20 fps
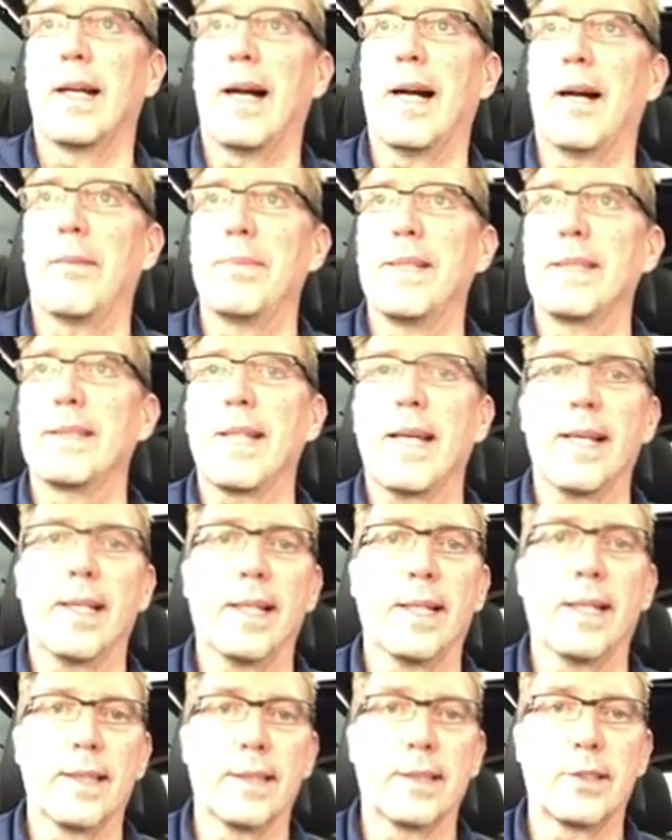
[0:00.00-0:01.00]
I'll be
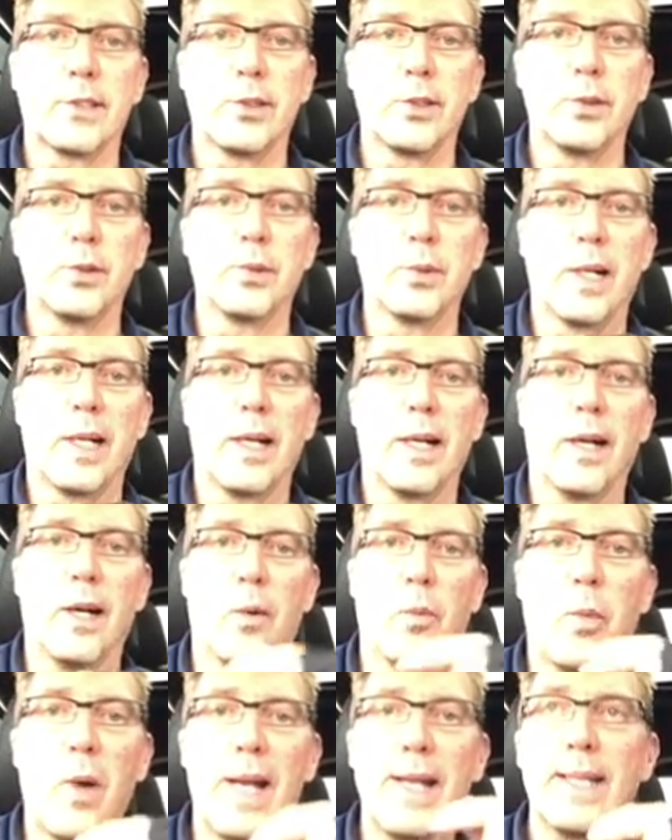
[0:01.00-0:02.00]
taking it to
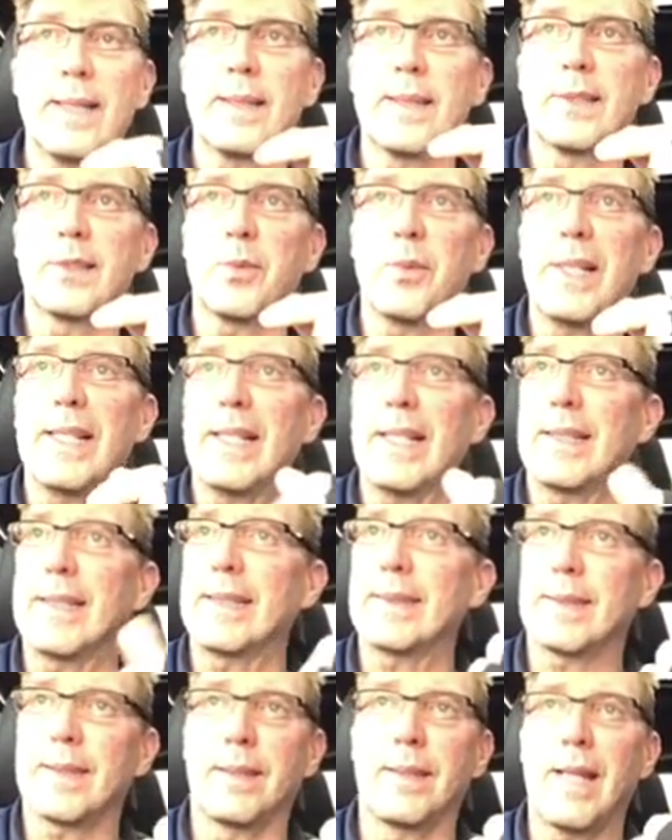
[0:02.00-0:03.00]
a wedding this weekend.
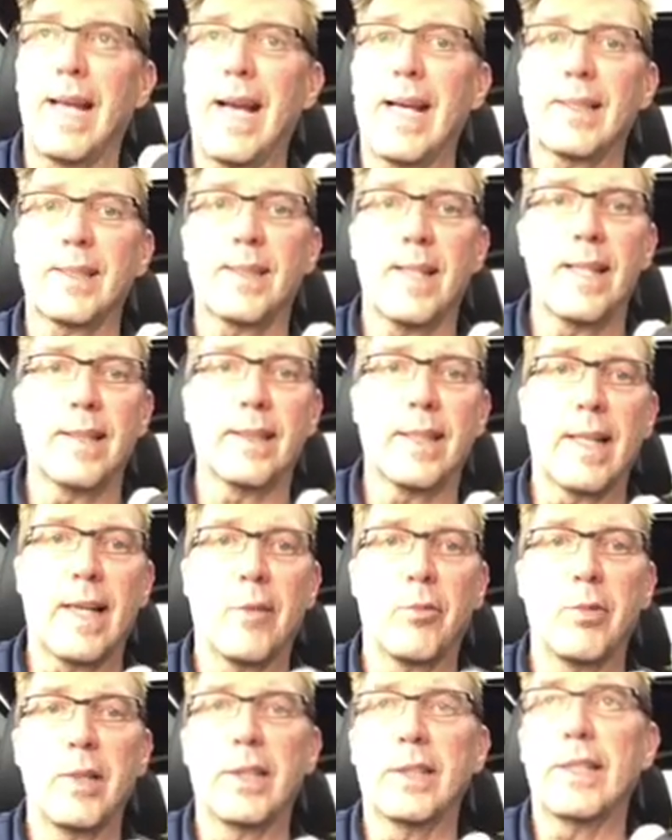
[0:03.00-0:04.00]
That's the last thing that I
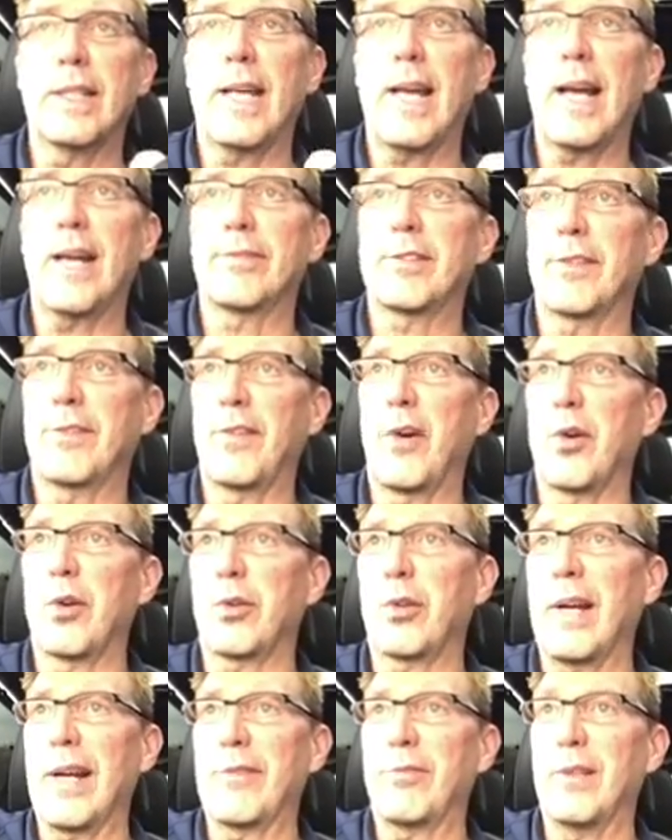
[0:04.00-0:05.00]
really have to
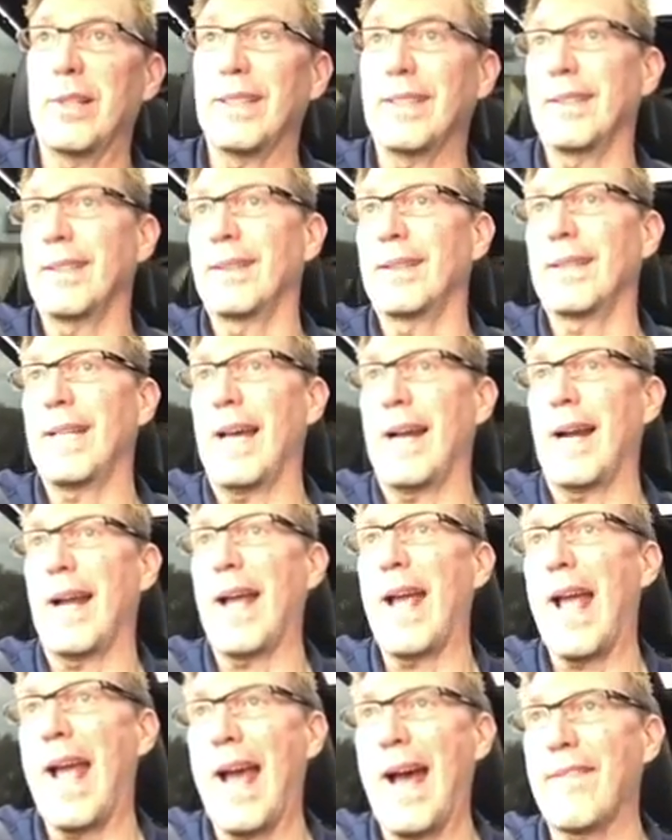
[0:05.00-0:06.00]
photograph with it that I
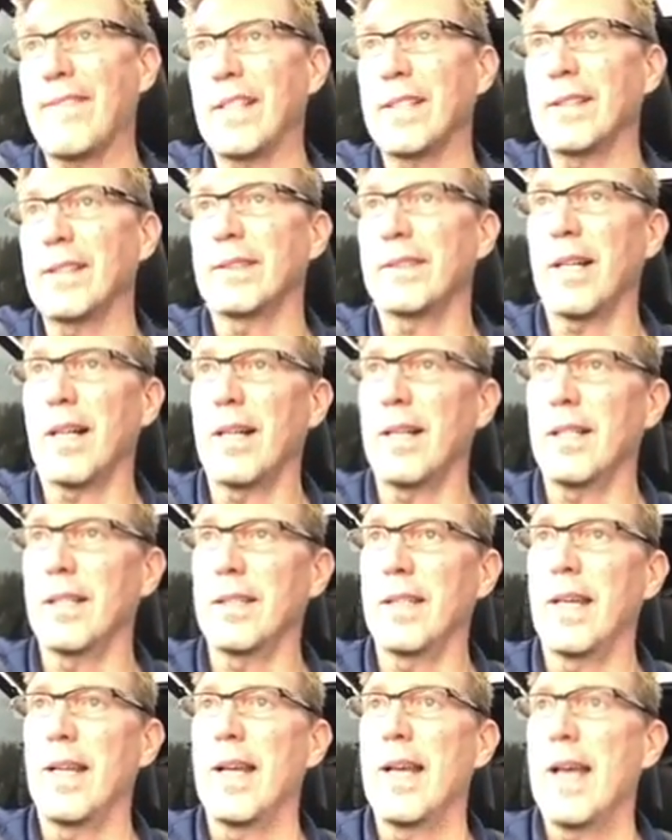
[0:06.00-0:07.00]
haven't
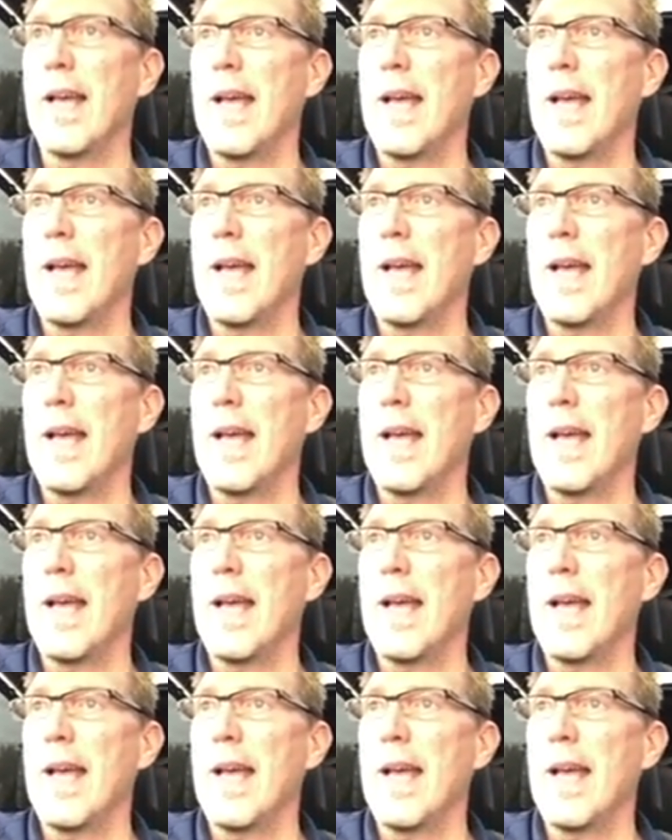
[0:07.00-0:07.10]
done.